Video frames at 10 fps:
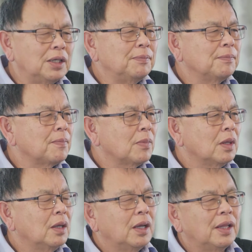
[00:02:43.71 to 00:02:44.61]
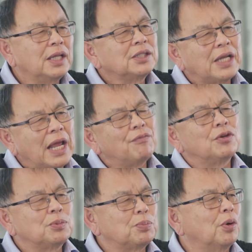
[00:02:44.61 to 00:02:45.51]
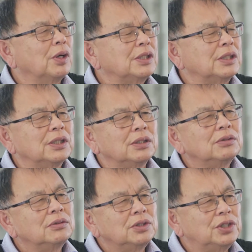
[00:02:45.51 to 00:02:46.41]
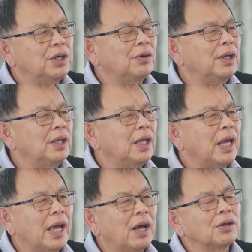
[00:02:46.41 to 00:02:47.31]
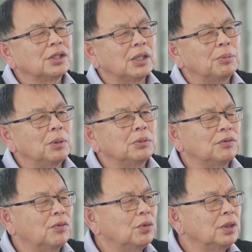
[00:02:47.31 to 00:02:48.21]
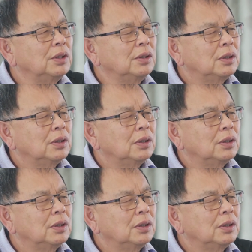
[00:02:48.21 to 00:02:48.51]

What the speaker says: and that's an average price in generally the outer suburbs of Auckland,